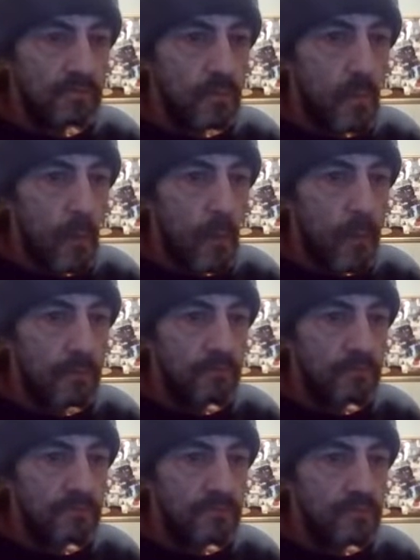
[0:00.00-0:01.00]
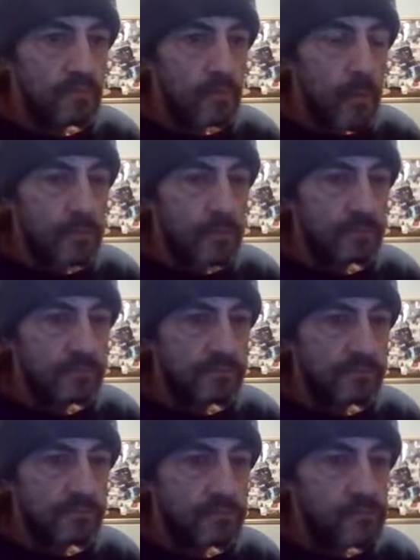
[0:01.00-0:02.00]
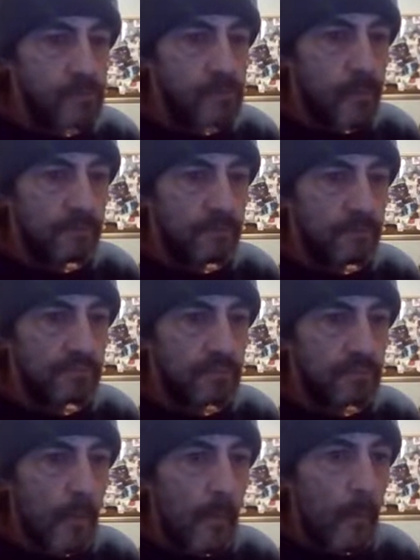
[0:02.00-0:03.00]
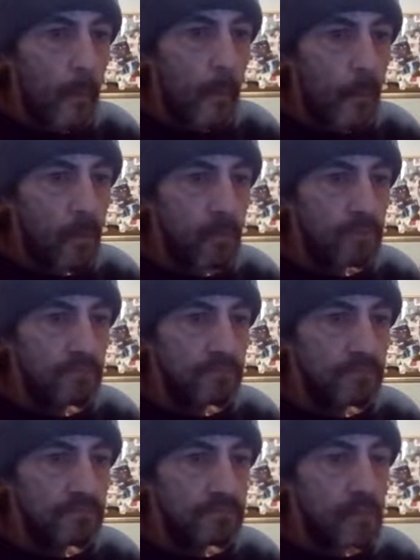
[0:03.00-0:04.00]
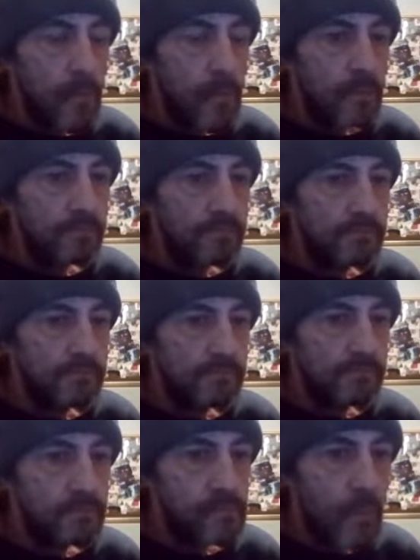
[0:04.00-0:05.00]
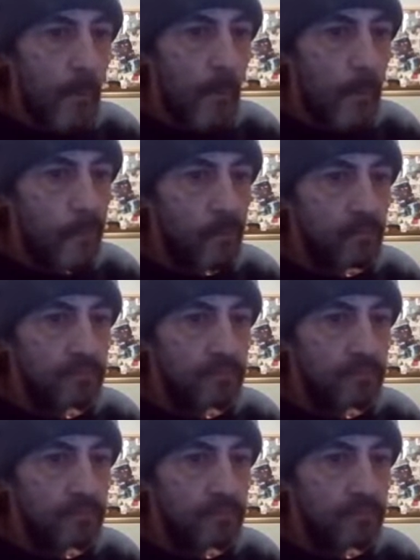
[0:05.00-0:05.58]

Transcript: I was looking at how everything is from being a consumer versus being a manufacturer.